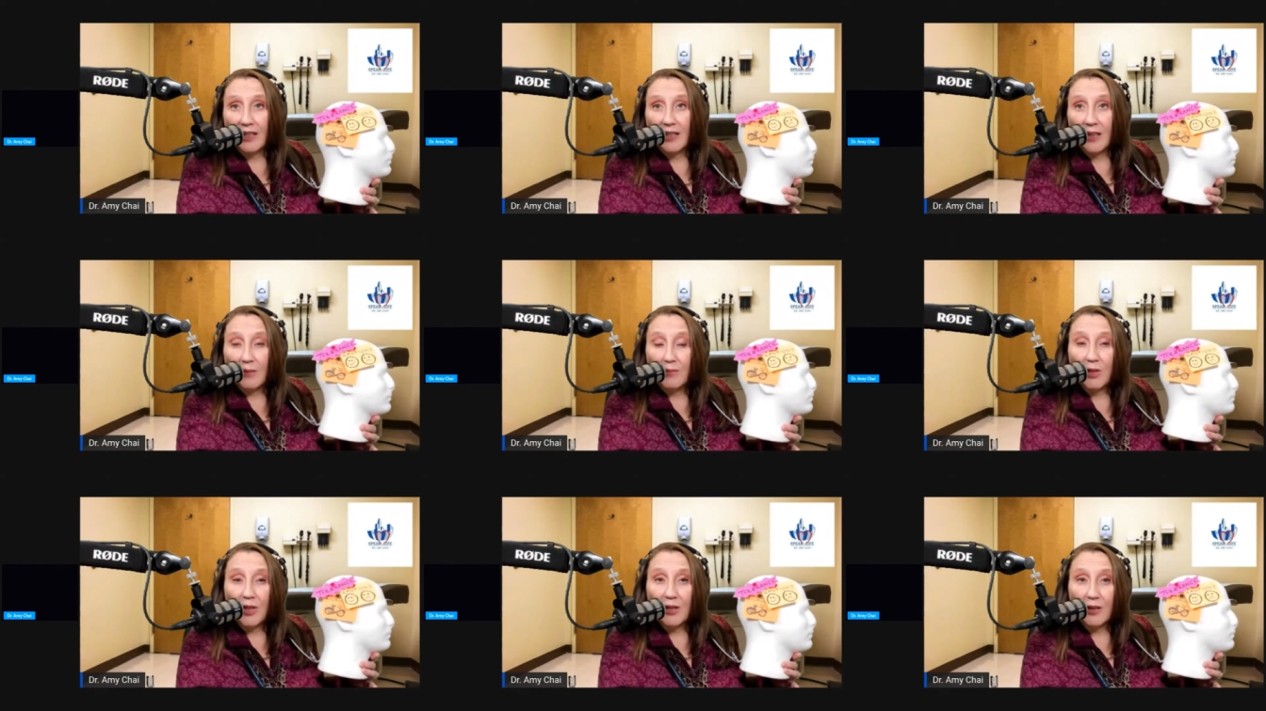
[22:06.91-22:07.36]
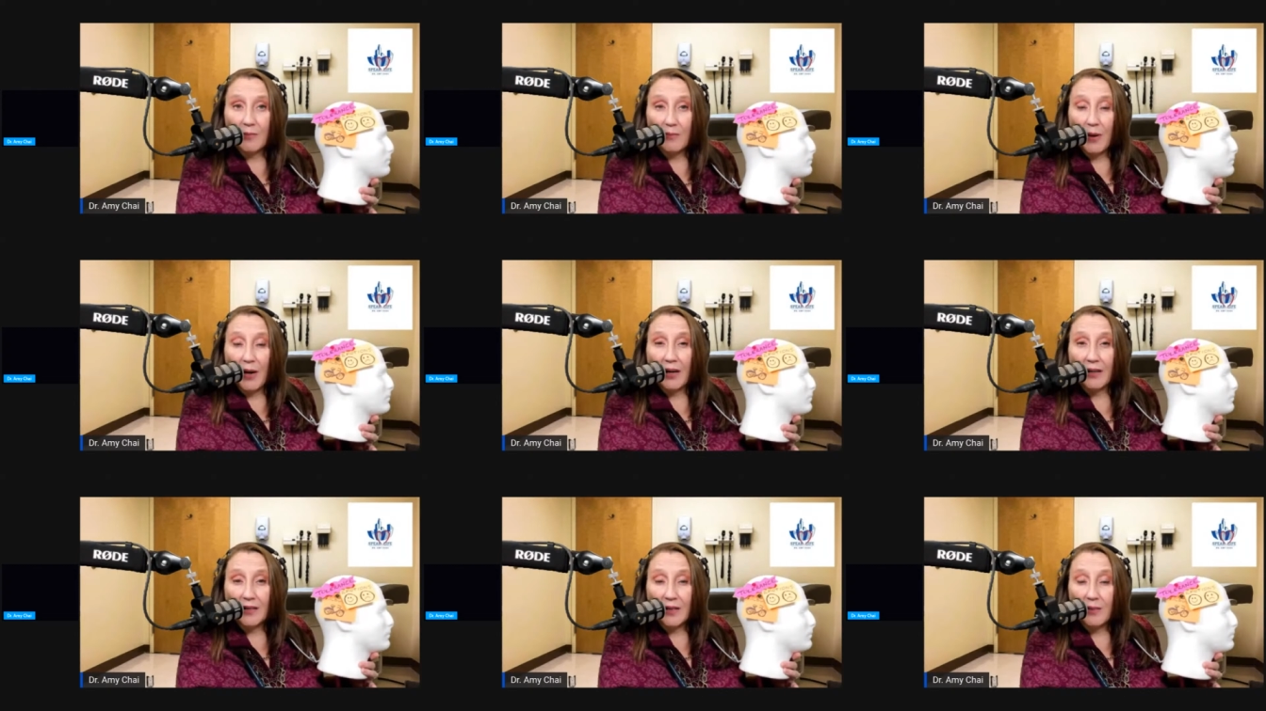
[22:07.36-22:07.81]
them to the
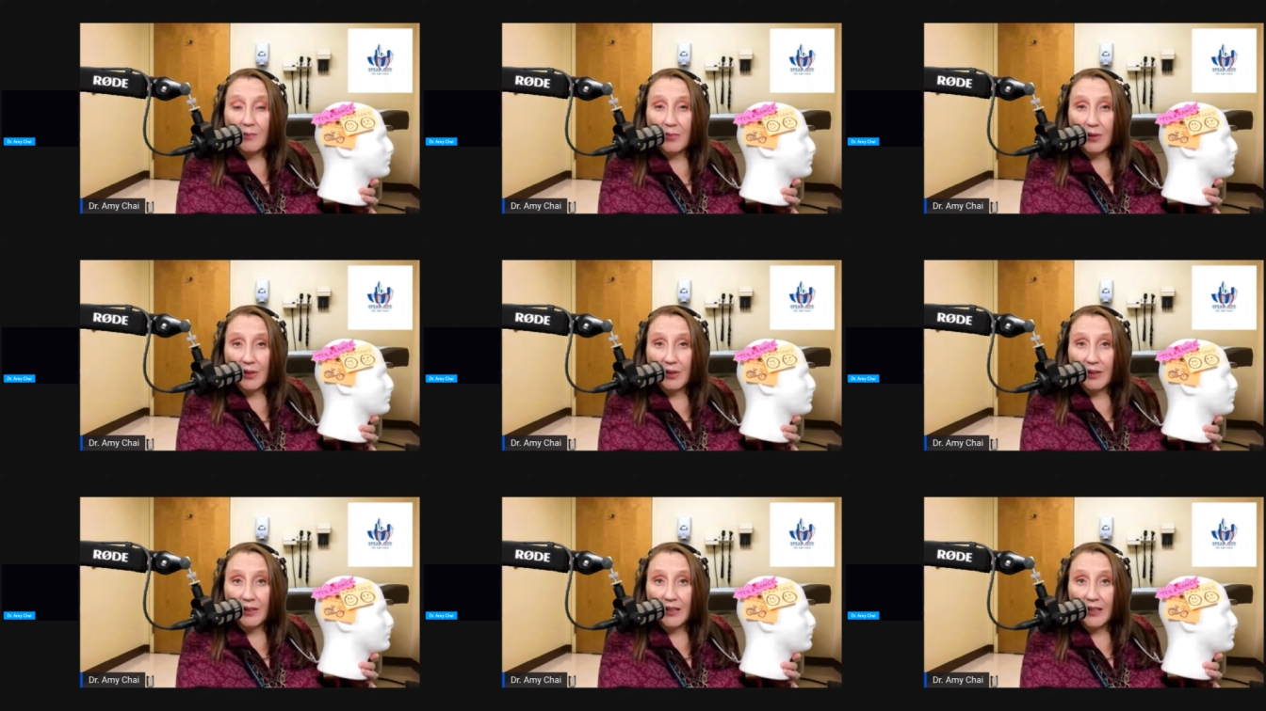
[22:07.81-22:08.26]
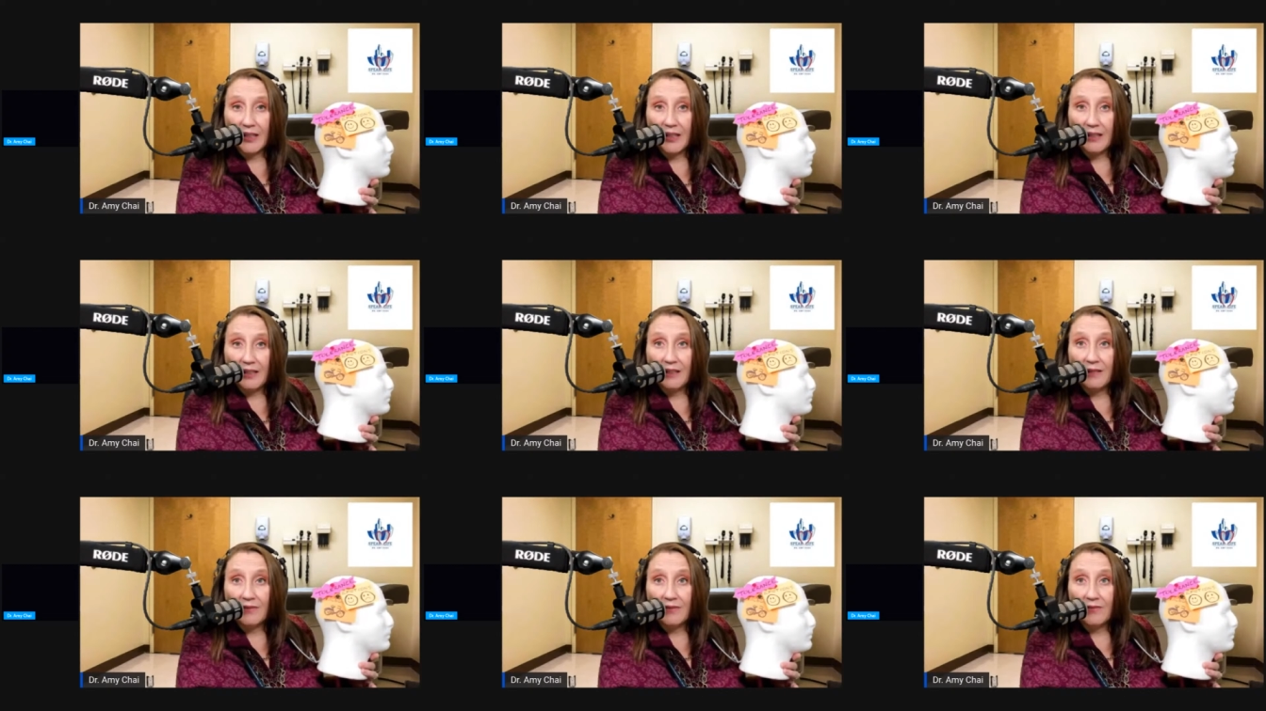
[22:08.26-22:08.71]

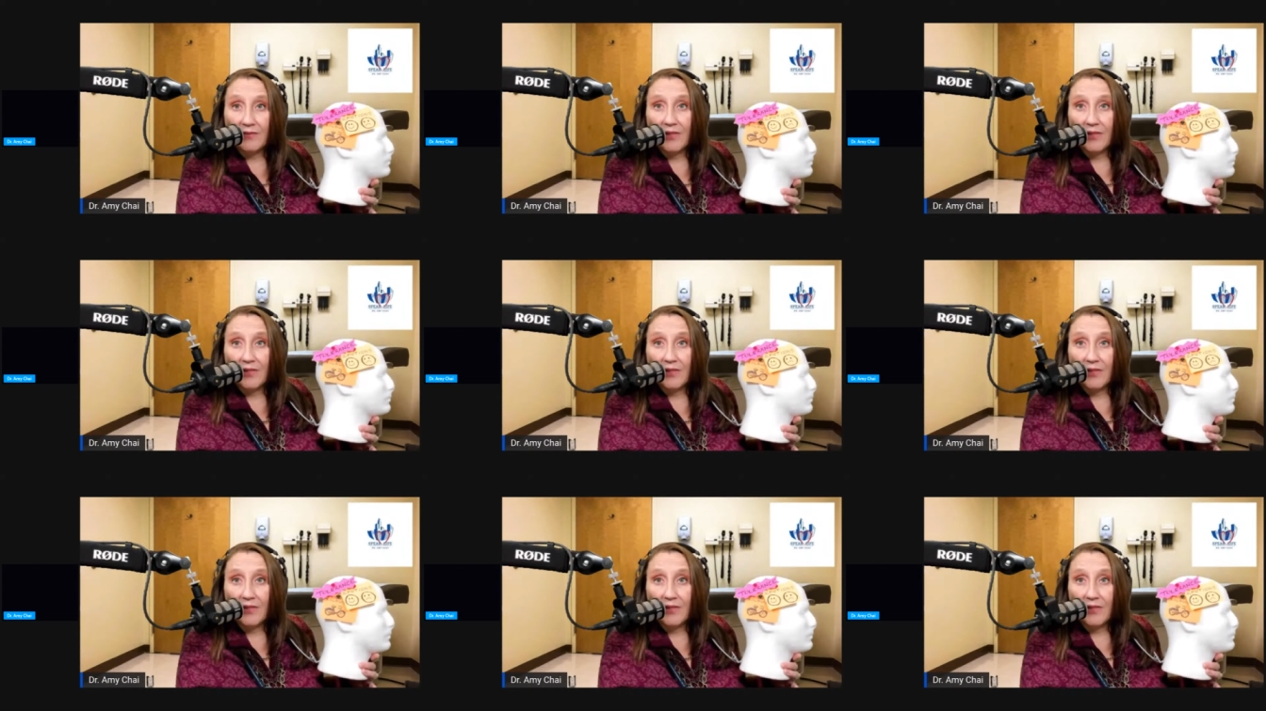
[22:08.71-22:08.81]
possibility